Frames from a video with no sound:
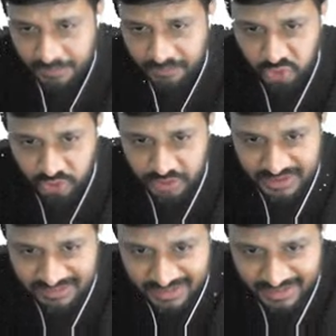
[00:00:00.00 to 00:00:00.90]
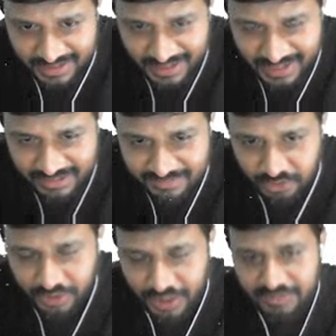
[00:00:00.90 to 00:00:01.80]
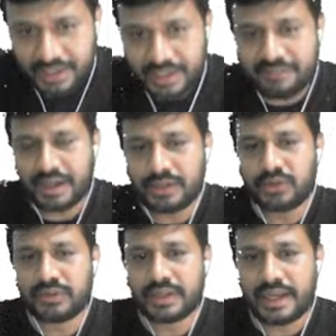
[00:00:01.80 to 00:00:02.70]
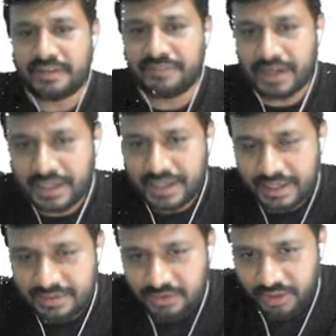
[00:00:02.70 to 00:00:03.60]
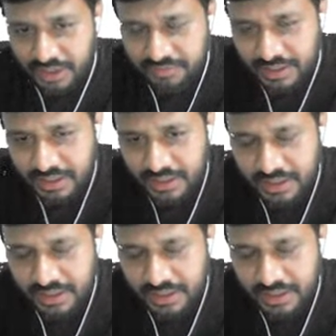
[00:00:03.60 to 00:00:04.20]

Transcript: So this k is not having any value, this scaling factor k is not having